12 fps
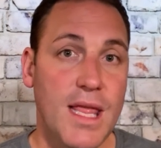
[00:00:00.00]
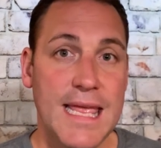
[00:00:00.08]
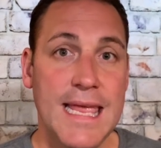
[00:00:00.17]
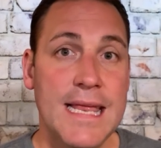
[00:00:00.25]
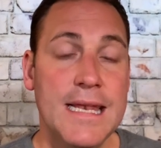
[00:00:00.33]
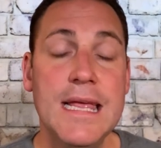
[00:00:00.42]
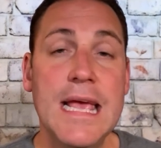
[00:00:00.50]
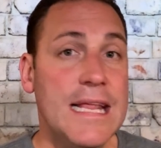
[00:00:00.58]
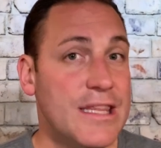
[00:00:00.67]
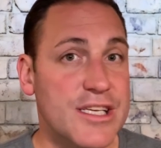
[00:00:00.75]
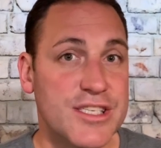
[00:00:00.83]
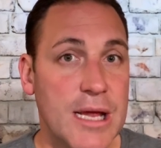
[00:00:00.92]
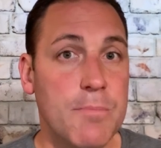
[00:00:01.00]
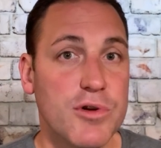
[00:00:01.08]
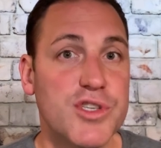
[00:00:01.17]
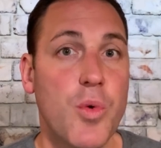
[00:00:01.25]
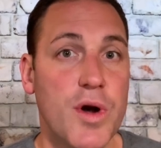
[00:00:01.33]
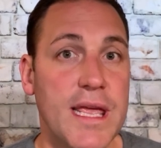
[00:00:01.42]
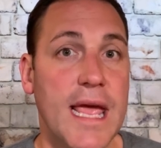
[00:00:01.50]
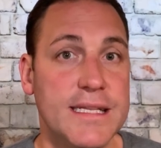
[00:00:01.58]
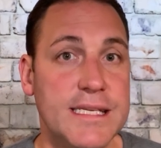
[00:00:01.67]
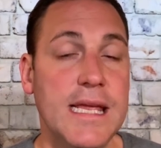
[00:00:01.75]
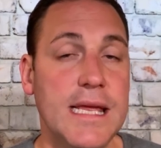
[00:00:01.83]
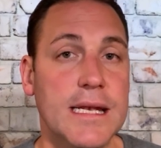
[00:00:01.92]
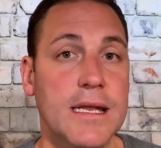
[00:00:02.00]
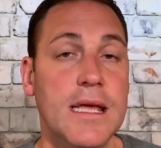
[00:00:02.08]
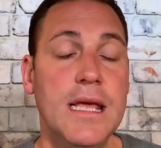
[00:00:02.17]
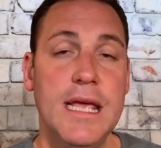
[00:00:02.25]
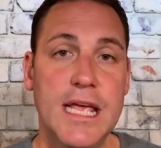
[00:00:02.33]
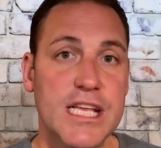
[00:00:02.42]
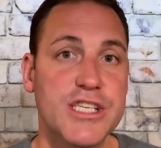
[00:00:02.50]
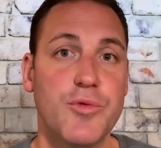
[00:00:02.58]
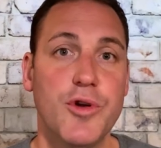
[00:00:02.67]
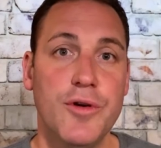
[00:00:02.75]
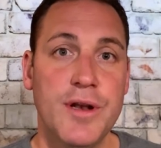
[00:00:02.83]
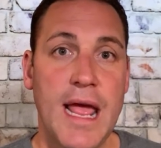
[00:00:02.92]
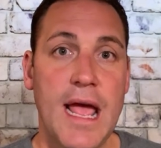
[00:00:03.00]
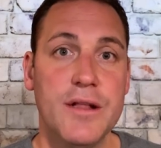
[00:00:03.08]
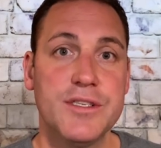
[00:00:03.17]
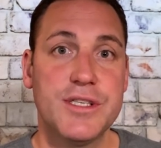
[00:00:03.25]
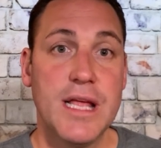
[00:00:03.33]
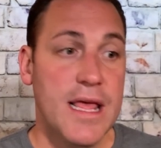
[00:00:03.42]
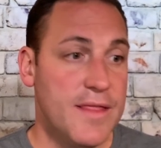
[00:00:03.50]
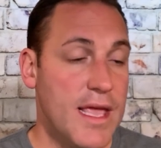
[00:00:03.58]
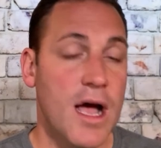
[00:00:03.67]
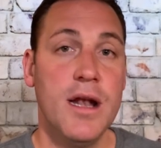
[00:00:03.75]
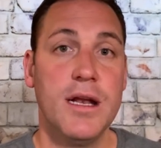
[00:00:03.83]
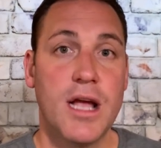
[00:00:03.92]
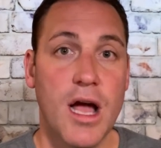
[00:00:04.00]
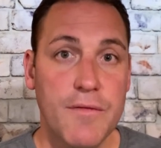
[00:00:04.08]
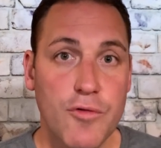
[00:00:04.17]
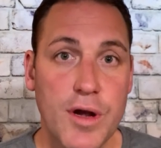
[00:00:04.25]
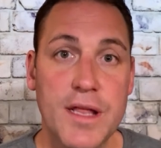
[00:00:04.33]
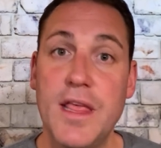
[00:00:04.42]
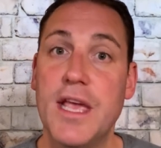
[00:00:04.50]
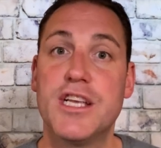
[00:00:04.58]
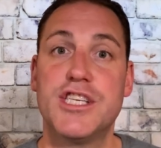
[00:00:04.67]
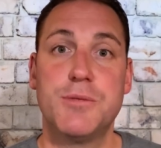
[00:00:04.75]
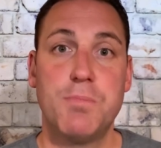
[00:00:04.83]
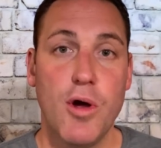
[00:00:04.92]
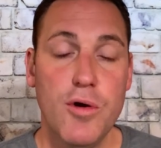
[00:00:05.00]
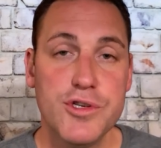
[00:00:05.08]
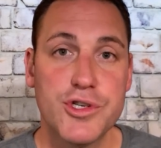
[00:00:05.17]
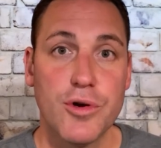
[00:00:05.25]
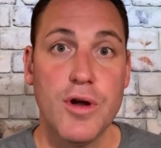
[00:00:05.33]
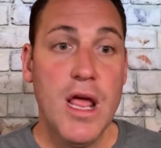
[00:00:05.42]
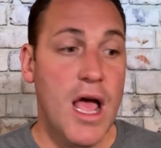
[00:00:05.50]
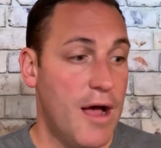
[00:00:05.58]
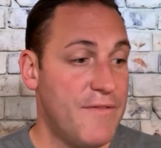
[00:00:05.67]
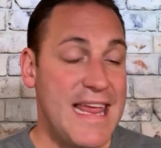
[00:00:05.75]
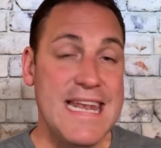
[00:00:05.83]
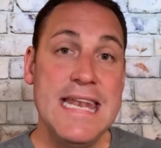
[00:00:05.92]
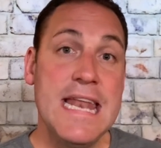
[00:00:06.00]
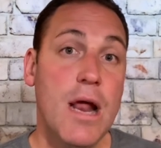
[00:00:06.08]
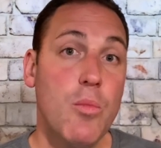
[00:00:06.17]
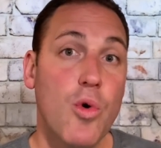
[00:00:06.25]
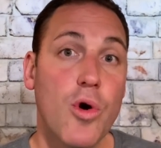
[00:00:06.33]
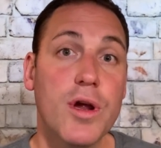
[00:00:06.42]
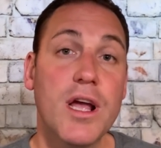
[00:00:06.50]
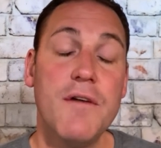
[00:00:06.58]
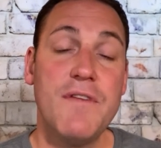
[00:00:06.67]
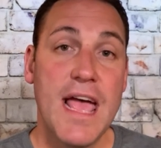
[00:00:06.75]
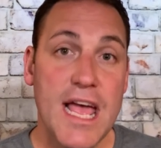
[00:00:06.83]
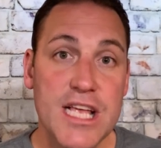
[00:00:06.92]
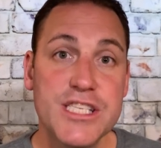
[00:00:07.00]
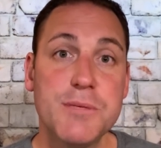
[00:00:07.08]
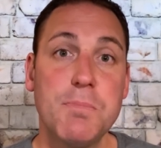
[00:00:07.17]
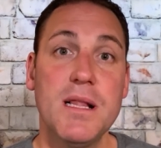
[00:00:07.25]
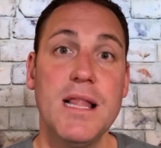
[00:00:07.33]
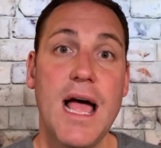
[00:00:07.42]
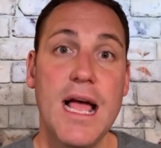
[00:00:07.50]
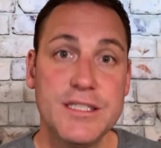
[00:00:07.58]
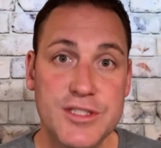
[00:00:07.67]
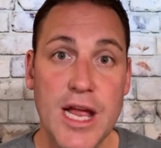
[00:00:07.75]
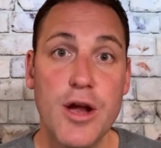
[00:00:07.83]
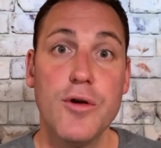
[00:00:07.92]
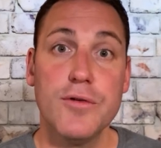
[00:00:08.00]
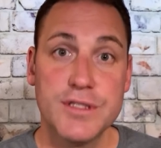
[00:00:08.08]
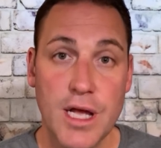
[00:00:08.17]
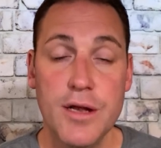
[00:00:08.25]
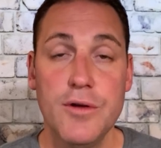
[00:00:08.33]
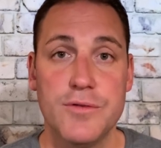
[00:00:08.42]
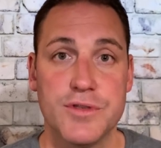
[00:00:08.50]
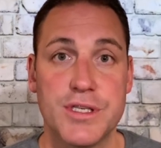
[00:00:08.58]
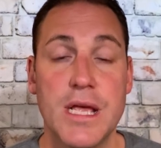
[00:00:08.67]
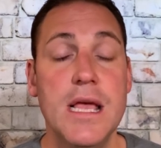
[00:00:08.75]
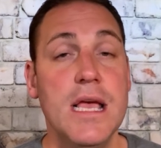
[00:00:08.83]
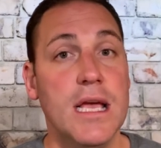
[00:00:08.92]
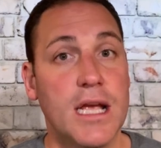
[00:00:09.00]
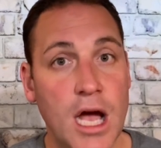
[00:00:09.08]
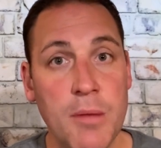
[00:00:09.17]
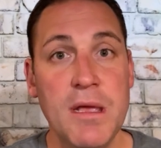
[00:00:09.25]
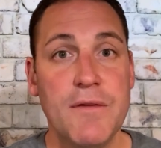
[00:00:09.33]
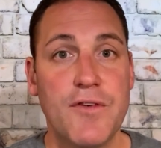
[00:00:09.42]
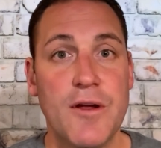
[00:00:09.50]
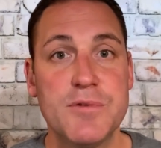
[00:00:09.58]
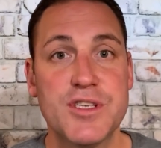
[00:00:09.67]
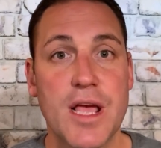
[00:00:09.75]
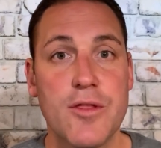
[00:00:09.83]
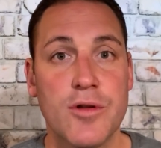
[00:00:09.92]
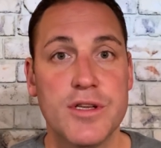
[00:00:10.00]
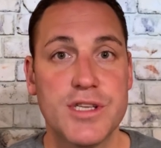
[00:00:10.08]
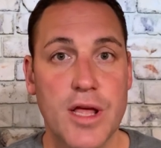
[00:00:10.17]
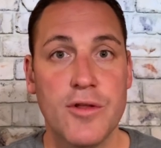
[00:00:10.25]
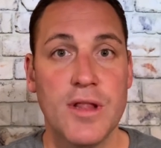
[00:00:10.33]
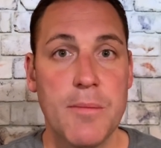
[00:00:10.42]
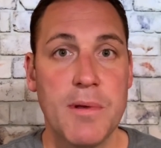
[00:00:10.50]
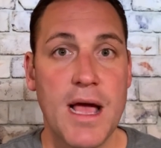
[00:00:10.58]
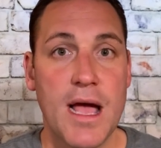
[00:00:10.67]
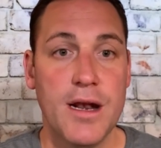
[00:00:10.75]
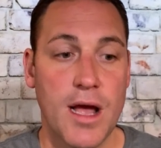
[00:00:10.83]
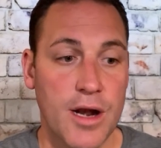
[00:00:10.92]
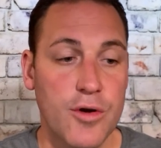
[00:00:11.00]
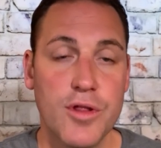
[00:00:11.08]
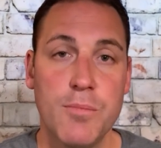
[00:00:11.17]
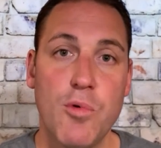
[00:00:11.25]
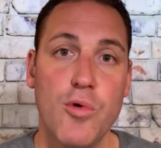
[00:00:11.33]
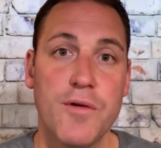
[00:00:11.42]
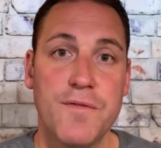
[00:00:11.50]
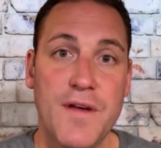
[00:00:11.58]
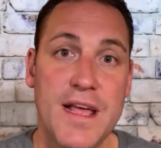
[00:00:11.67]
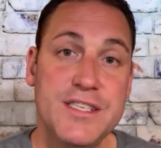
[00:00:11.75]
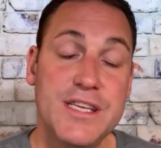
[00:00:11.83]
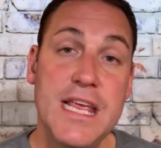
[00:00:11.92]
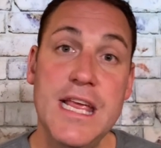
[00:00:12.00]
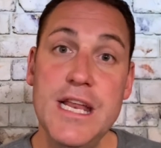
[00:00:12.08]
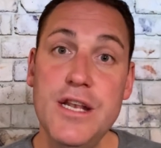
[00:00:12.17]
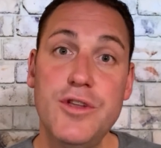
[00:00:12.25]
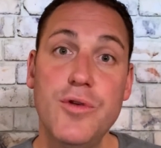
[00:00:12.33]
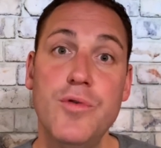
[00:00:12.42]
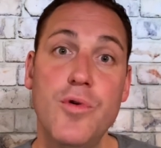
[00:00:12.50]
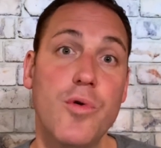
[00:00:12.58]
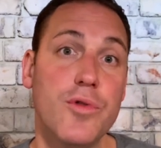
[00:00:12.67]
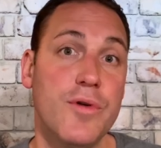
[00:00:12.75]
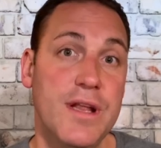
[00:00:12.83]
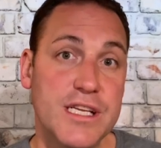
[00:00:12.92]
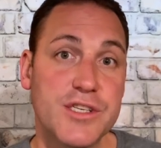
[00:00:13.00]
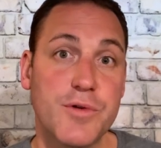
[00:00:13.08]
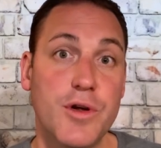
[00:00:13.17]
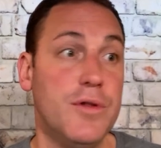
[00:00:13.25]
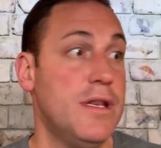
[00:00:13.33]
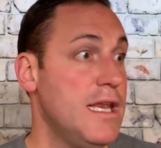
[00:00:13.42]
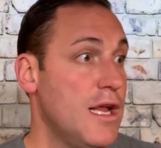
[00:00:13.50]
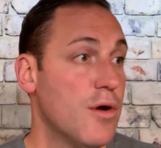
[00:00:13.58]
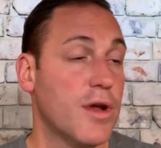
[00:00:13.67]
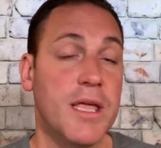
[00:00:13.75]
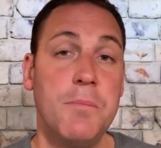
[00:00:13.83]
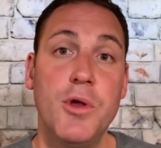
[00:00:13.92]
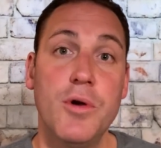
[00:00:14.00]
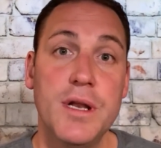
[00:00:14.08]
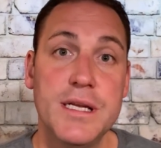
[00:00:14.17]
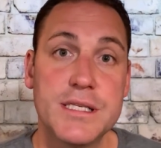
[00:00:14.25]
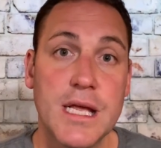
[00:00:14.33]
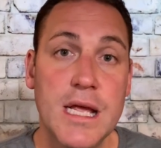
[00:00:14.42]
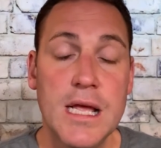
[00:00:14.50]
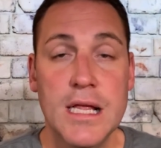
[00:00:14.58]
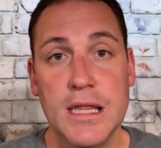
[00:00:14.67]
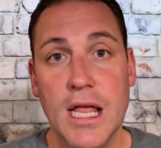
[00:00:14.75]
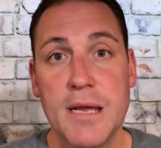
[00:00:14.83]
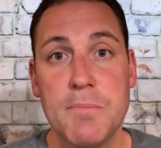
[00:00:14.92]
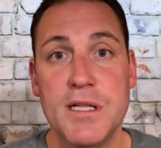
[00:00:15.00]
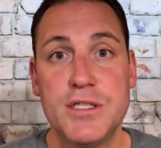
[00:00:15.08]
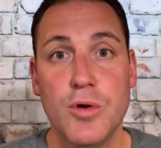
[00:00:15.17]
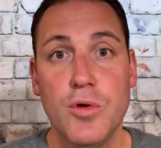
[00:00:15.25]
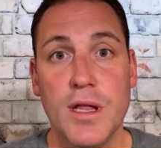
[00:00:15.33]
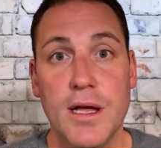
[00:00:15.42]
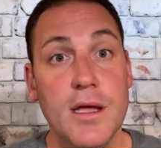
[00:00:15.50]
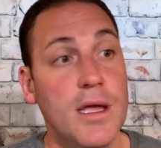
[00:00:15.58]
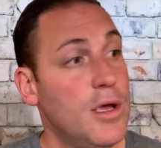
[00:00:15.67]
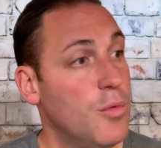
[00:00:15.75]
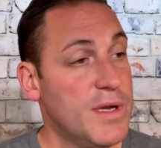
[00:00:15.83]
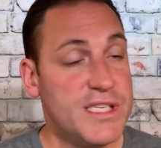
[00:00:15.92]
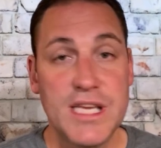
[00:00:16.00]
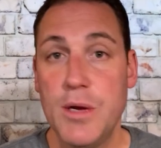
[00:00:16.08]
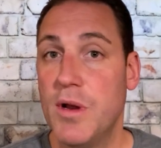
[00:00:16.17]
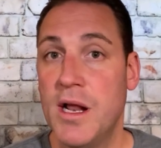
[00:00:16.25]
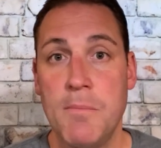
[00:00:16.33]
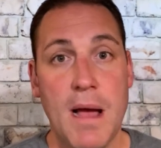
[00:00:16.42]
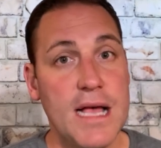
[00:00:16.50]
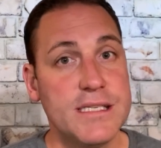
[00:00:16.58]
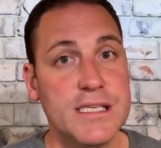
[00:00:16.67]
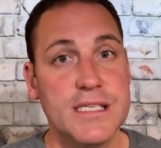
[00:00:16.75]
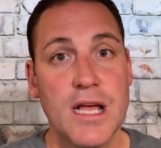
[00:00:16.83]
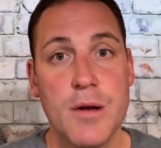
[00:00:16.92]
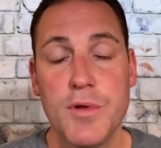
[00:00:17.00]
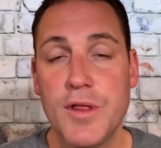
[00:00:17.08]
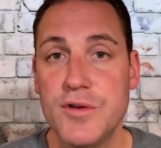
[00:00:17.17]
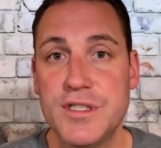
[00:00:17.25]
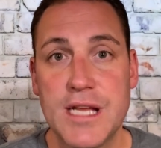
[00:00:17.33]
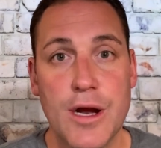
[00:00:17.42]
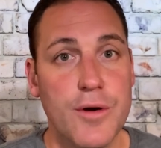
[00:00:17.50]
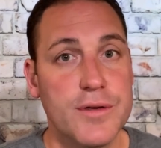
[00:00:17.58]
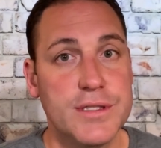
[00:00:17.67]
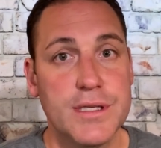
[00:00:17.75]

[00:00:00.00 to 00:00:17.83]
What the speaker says: in December 2018, Israel announced the uncovering, the exposure of a network of Hezbollah terror tunnels coming from southern Lebanon under the border fence into northern Israel near communities like Metula. We see what Hamas has done with those terror